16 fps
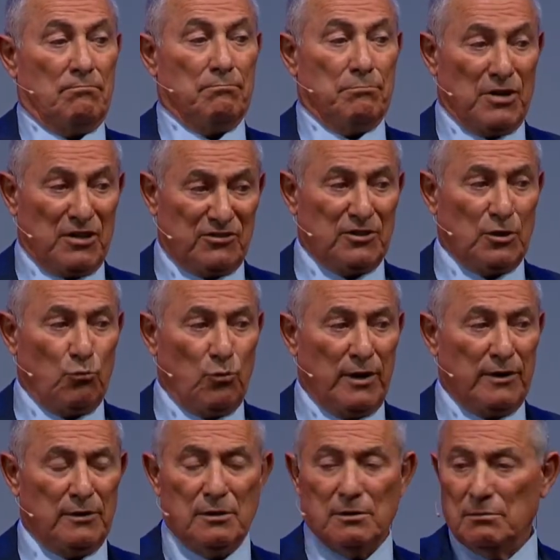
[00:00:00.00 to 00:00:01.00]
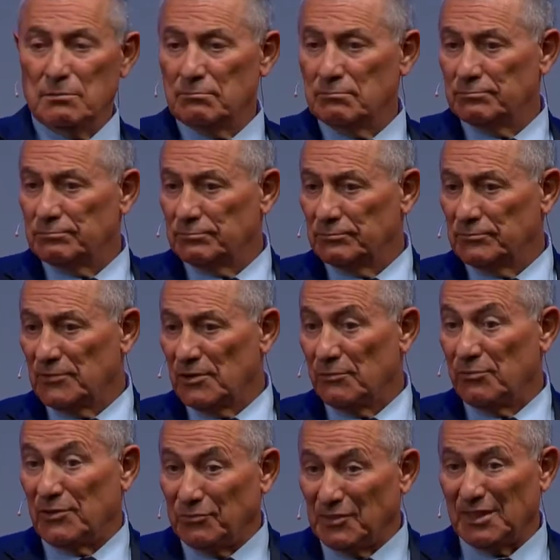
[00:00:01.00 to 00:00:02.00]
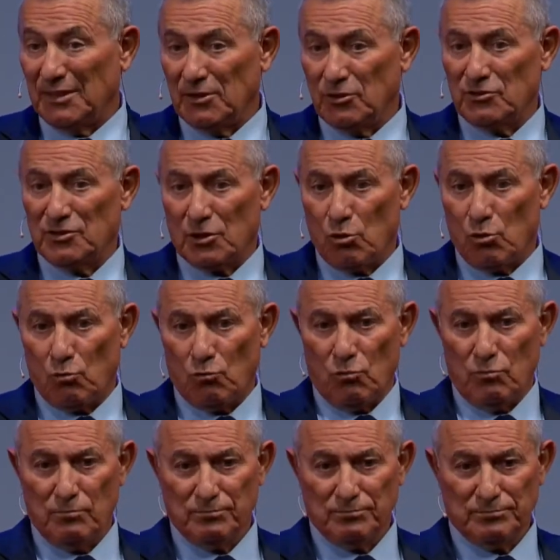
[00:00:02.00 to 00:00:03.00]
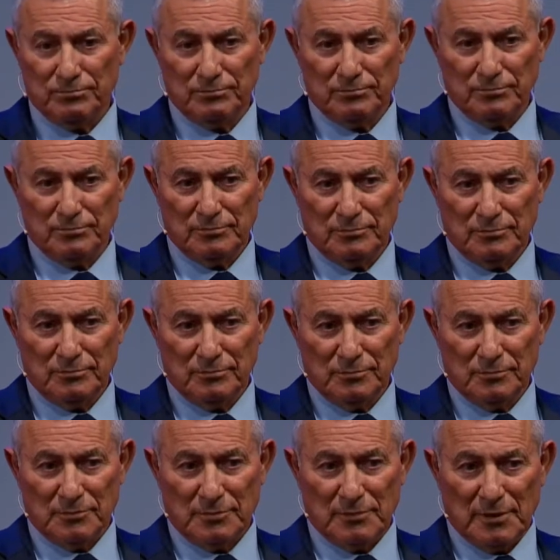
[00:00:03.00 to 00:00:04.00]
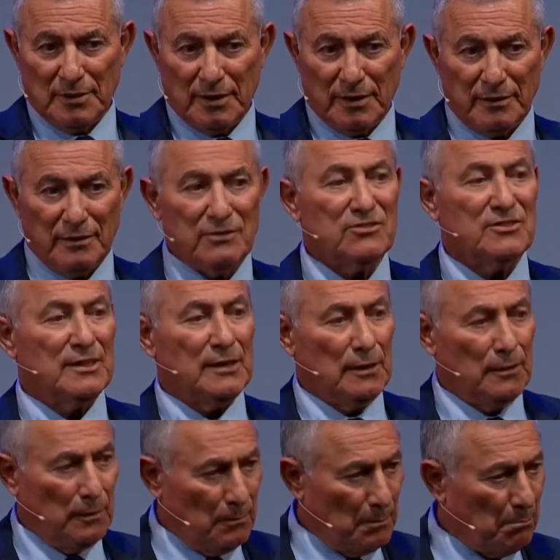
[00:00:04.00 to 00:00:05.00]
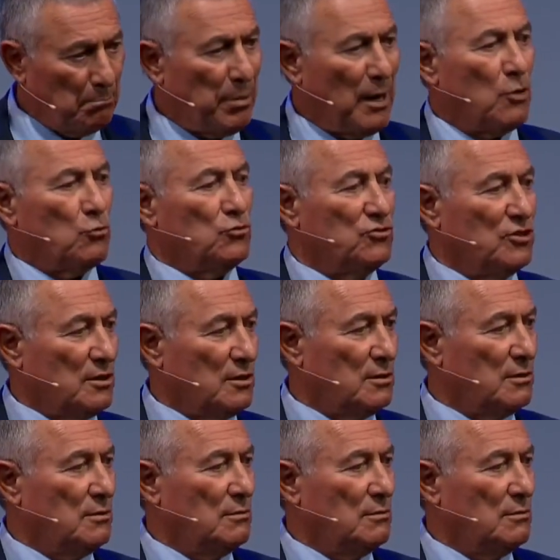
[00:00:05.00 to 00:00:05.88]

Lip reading: passed away 15 years ago, and is still punching